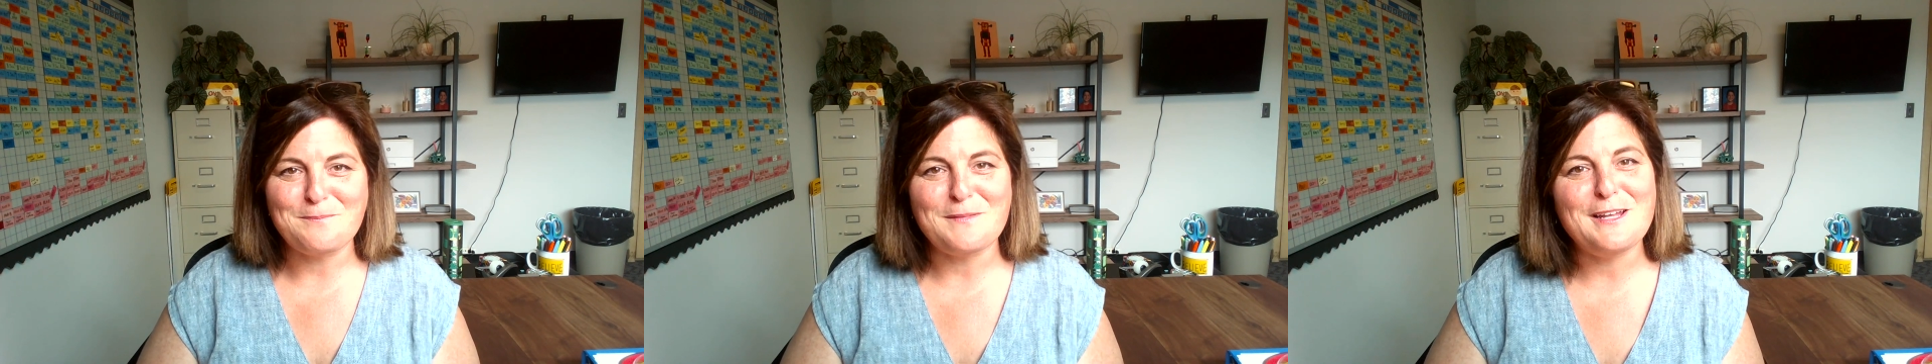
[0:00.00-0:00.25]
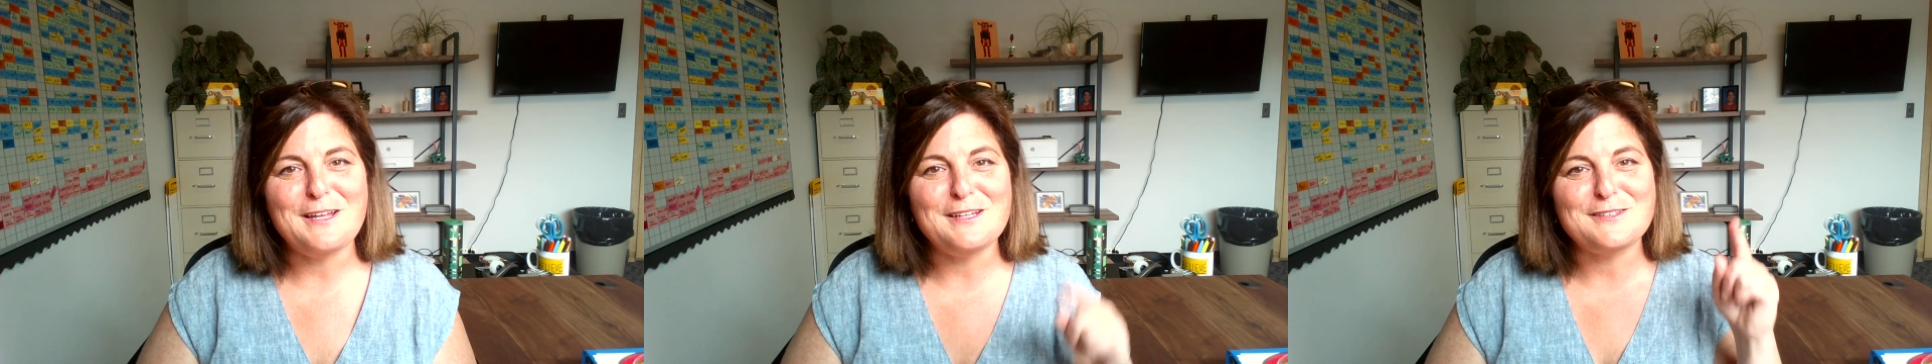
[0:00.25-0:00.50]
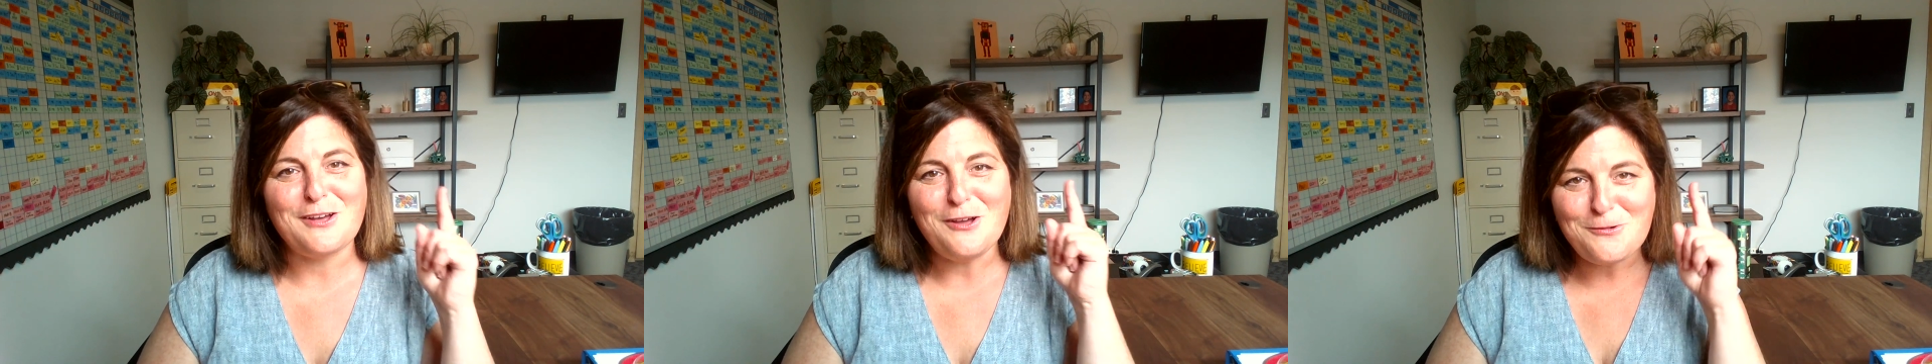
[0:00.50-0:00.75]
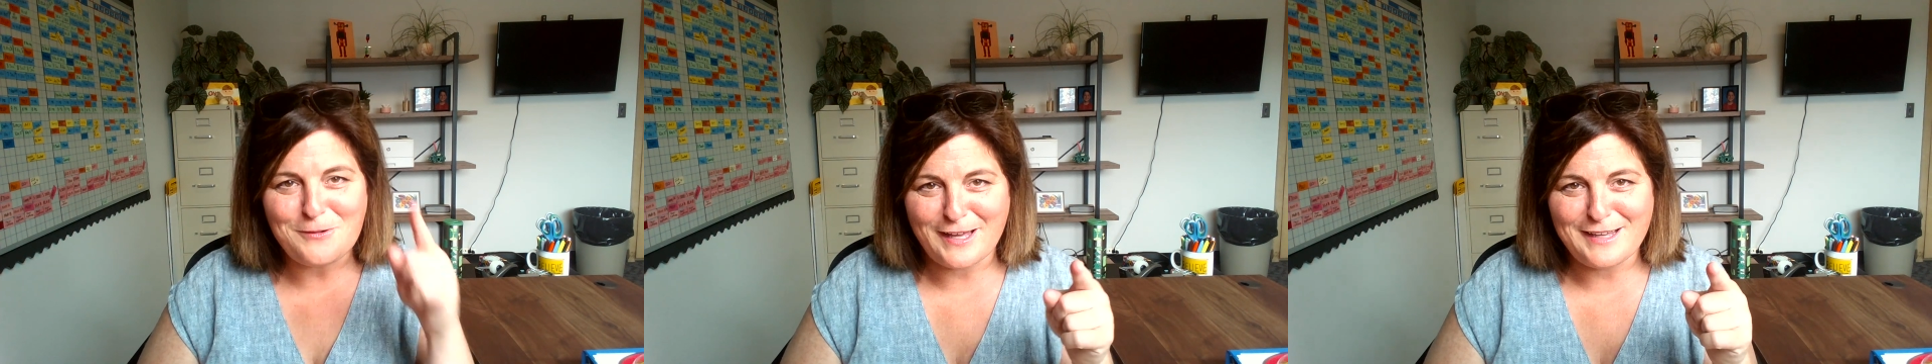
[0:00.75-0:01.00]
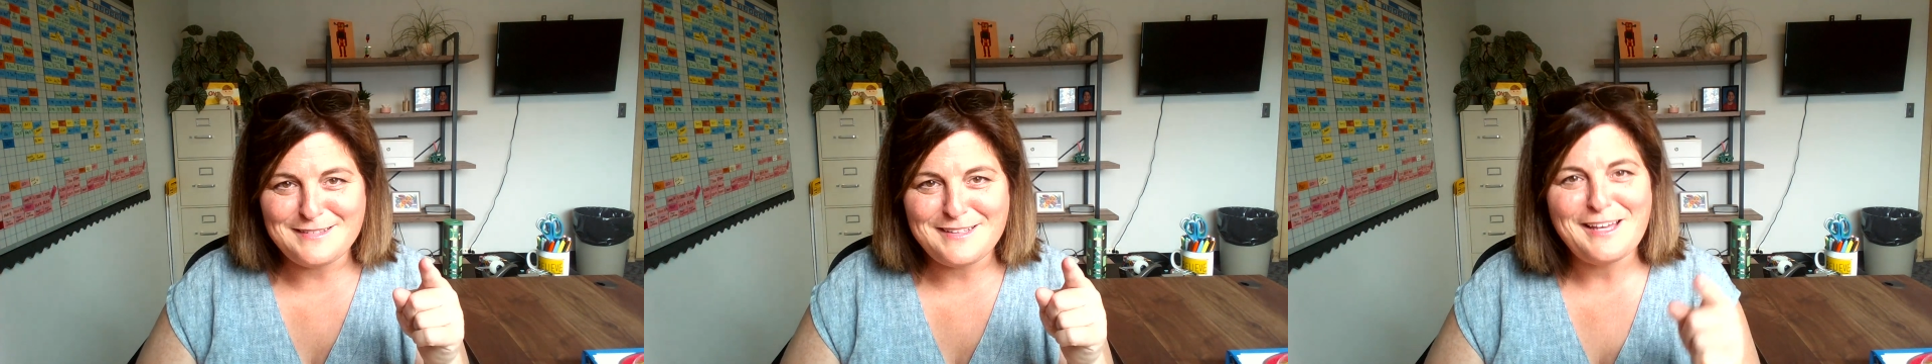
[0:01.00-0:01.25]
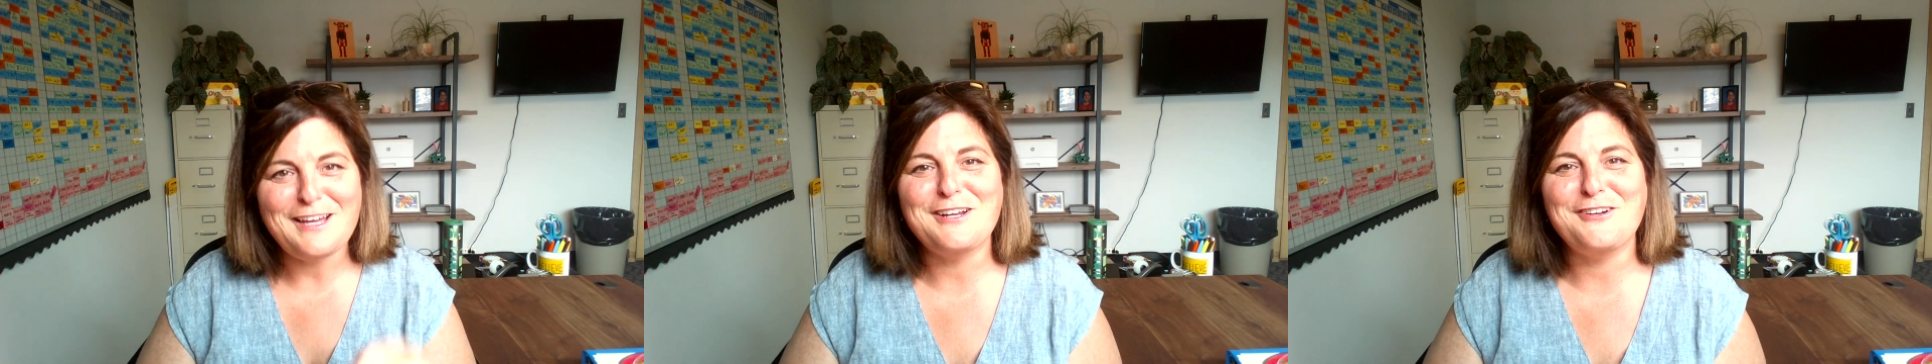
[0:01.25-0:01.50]
And it's always
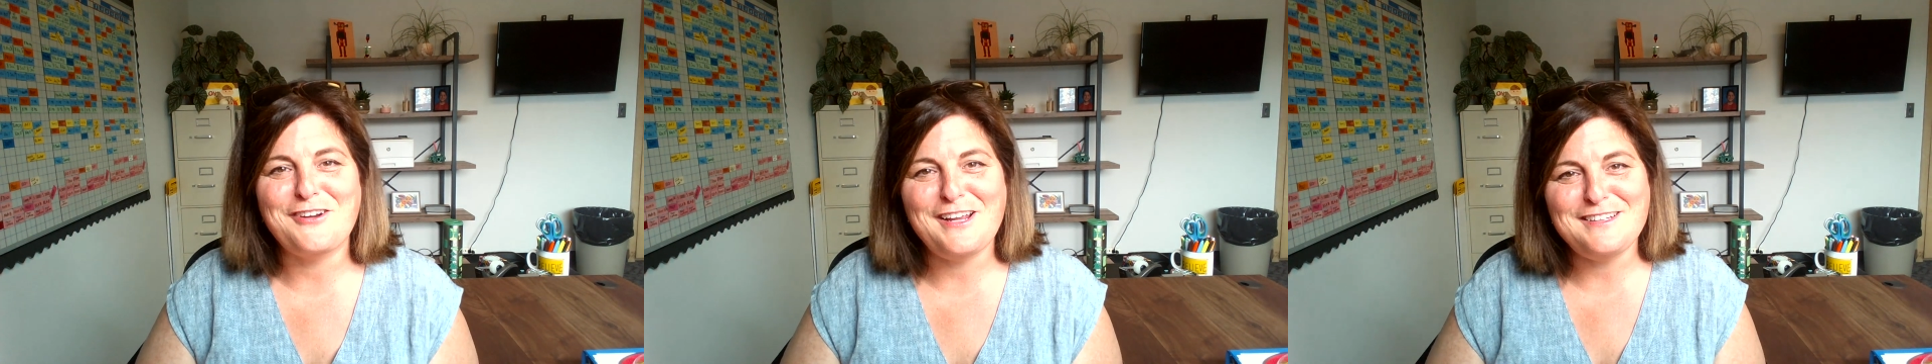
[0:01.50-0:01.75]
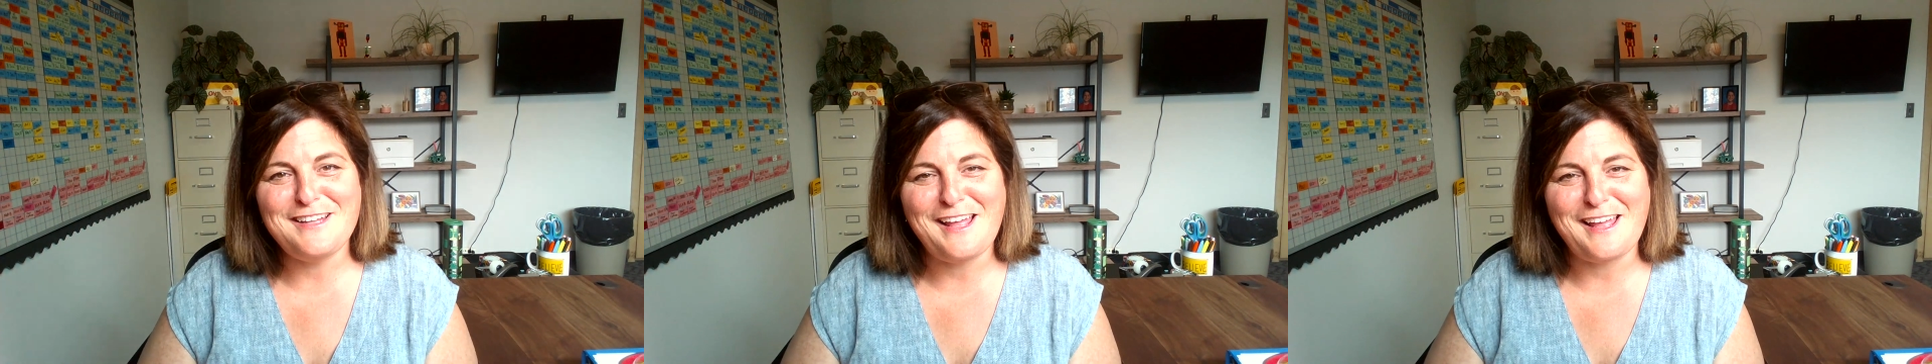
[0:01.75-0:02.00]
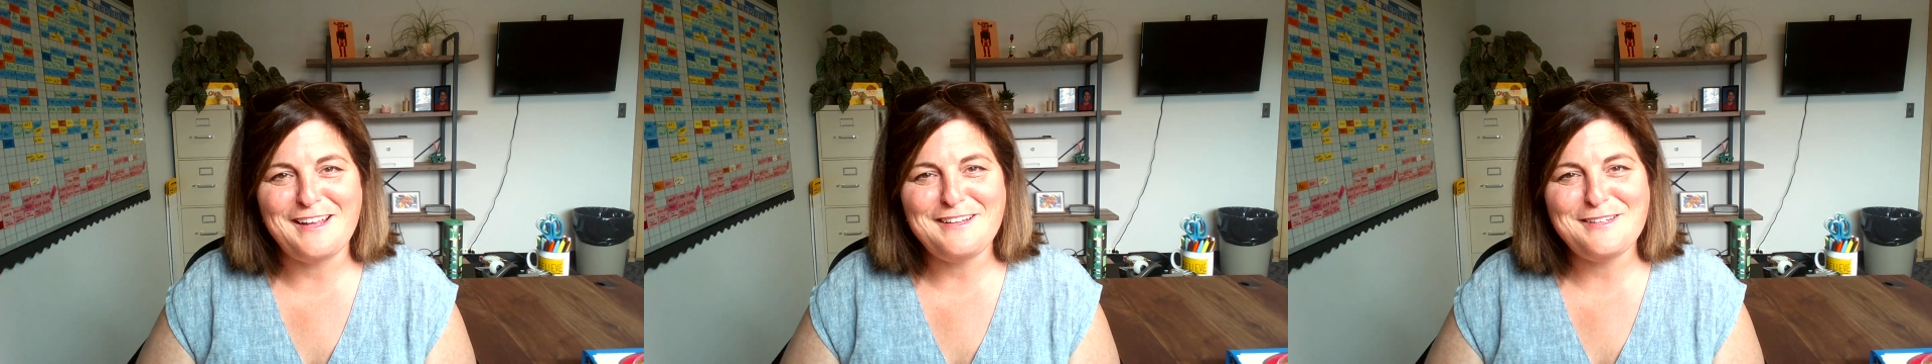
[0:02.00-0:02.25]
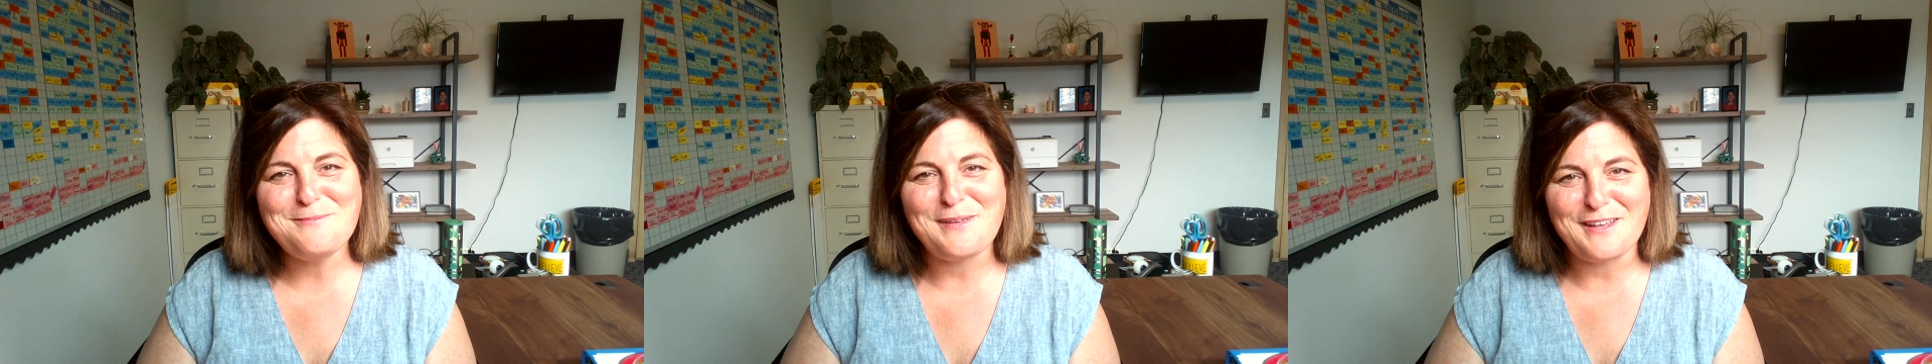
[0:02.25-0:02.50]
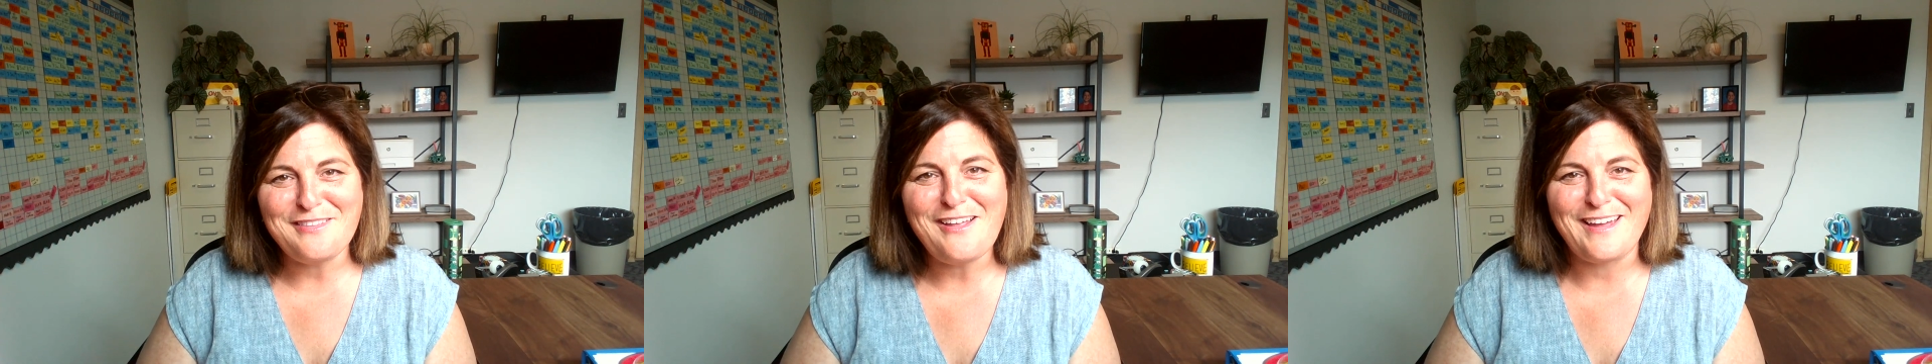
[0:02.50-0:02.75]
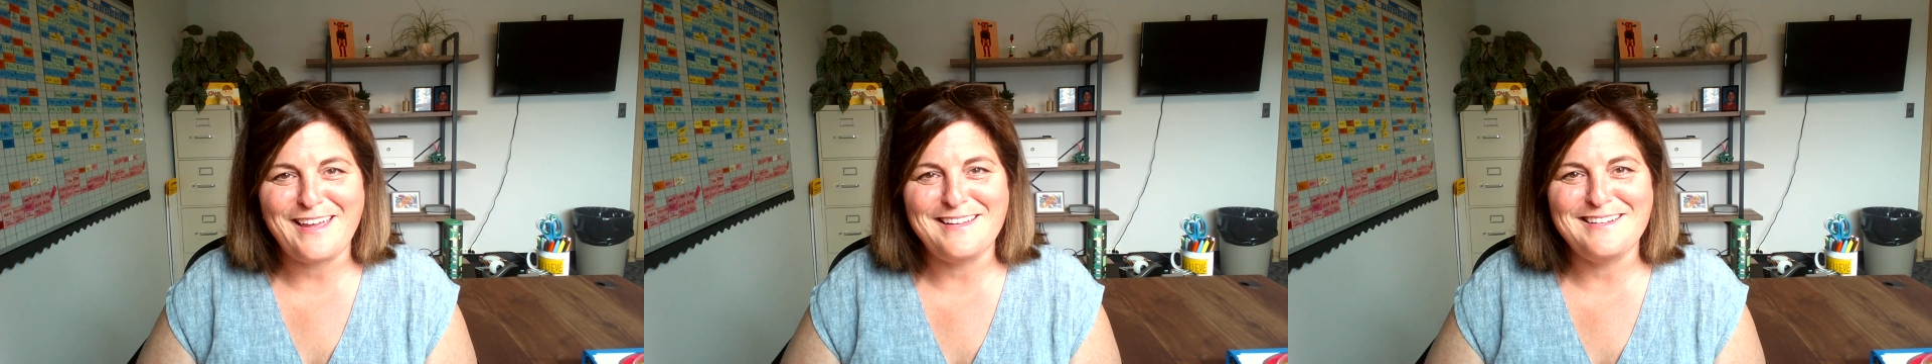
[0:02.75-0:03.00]
a great day to be a
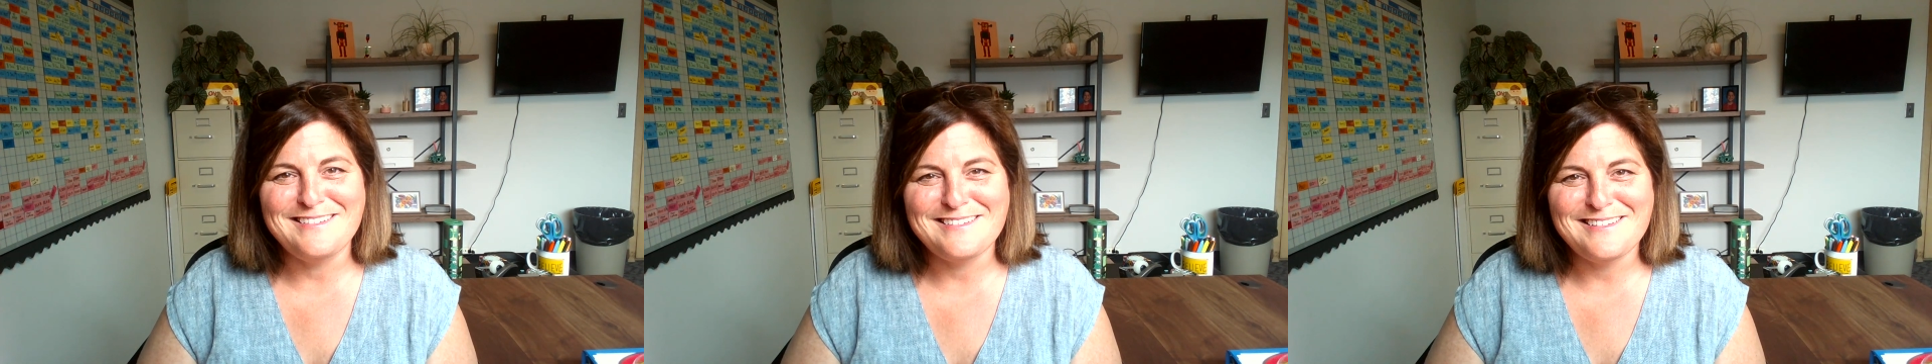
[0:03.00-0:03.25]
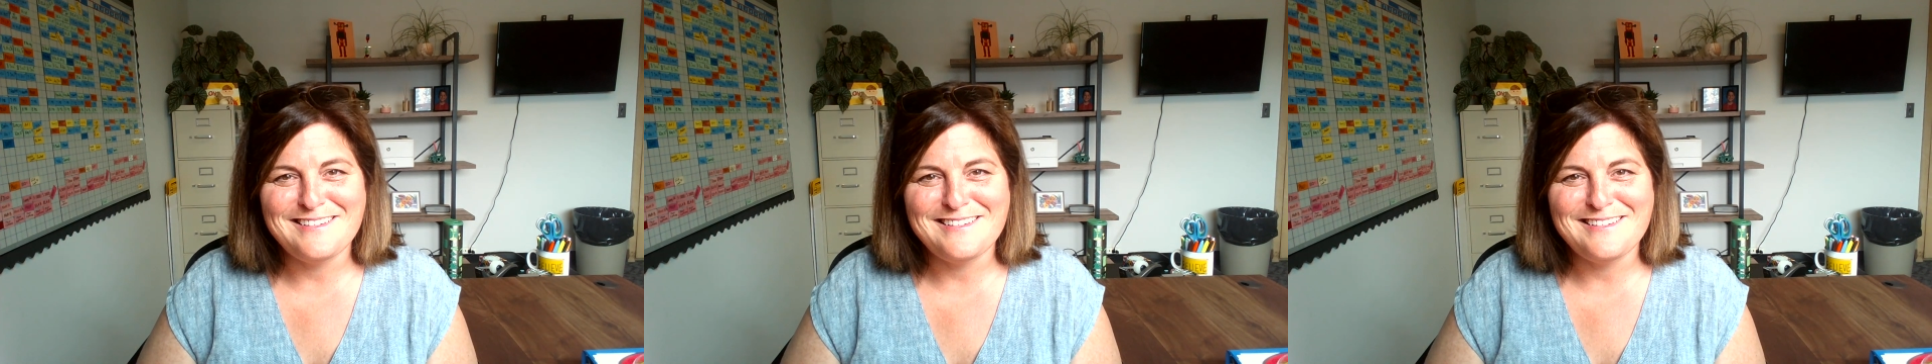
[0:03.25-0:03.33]
Lion.